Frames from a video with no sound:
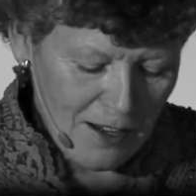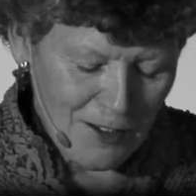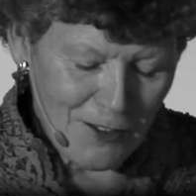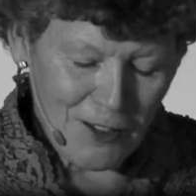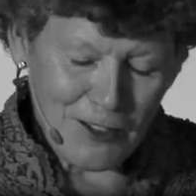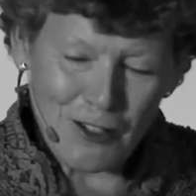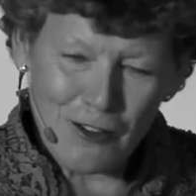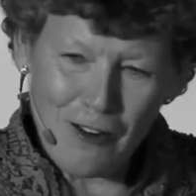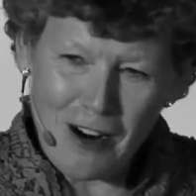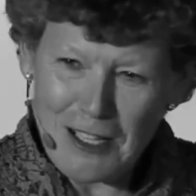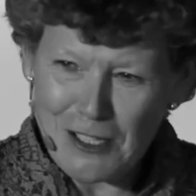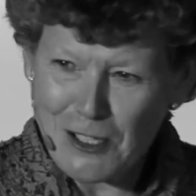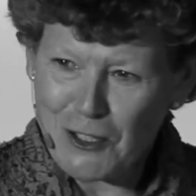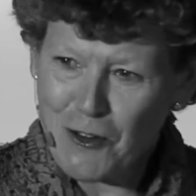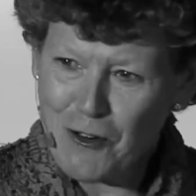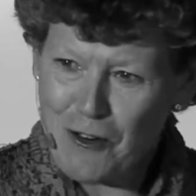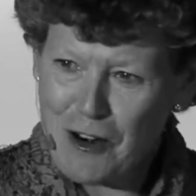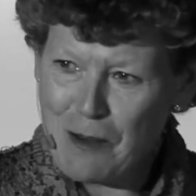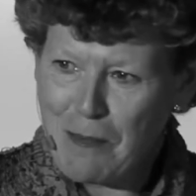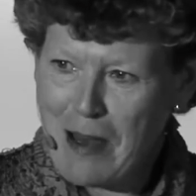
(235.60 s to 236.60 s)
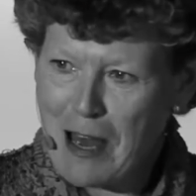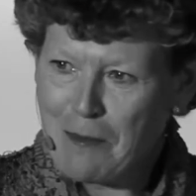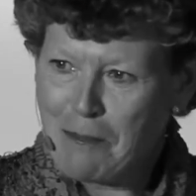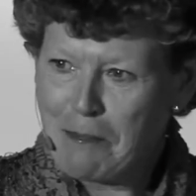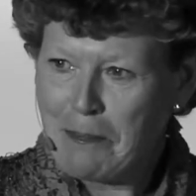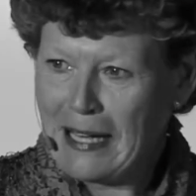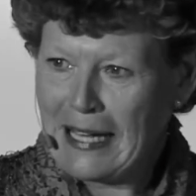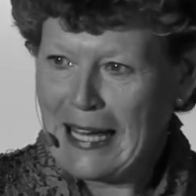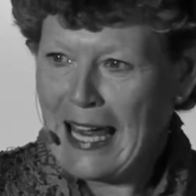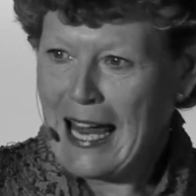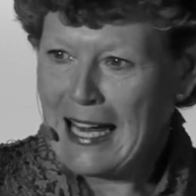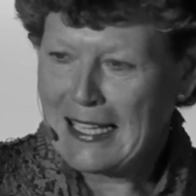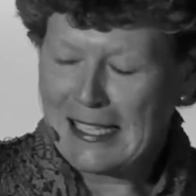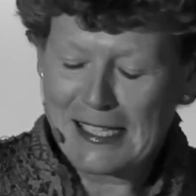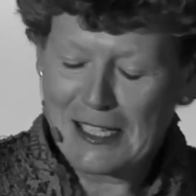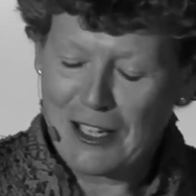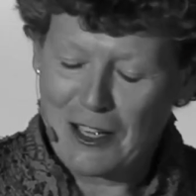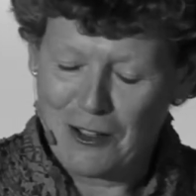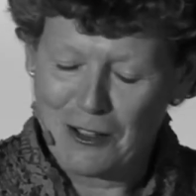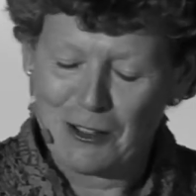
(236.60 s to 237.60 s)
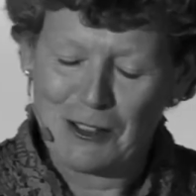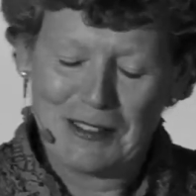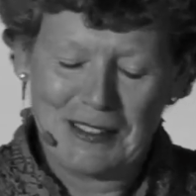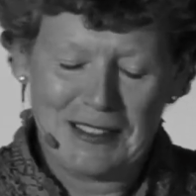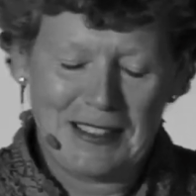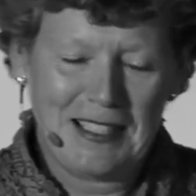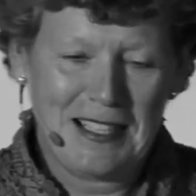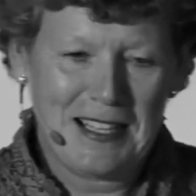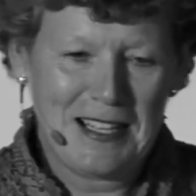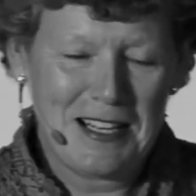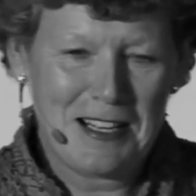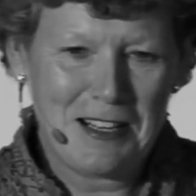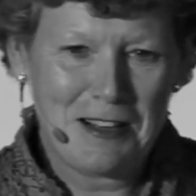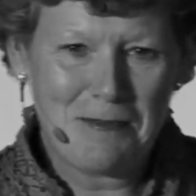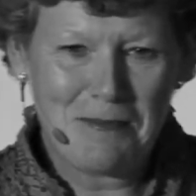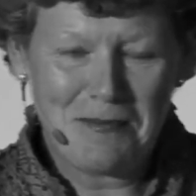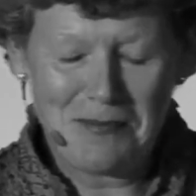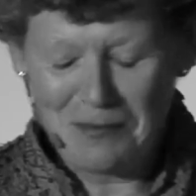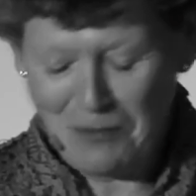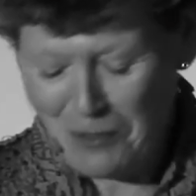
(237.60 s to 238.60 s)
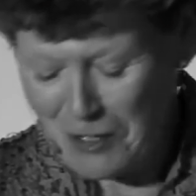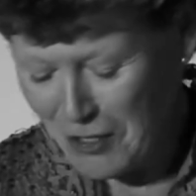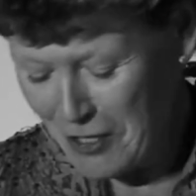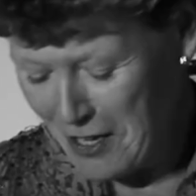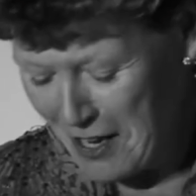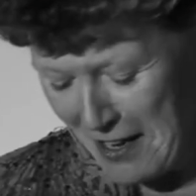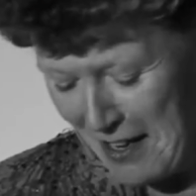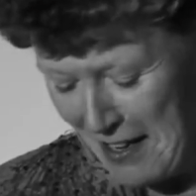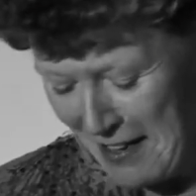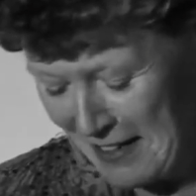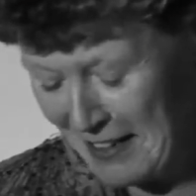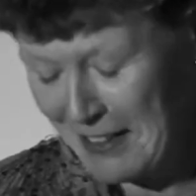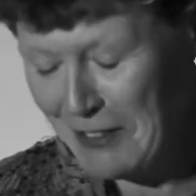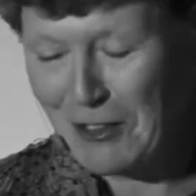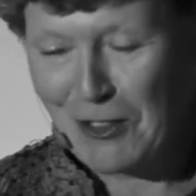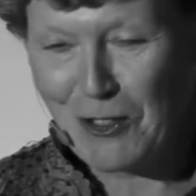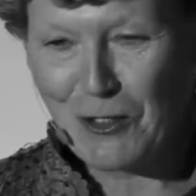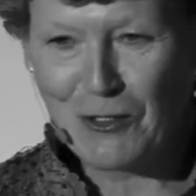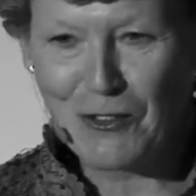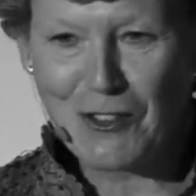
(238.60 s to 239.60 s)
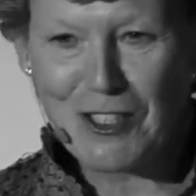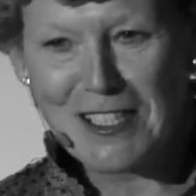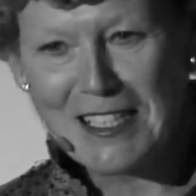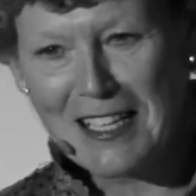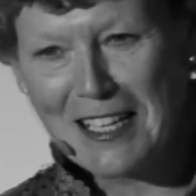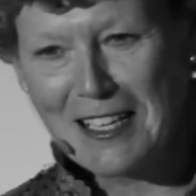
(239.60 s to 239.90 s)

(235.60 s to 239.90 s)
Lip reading: There's a great story about Picasso, which sort of just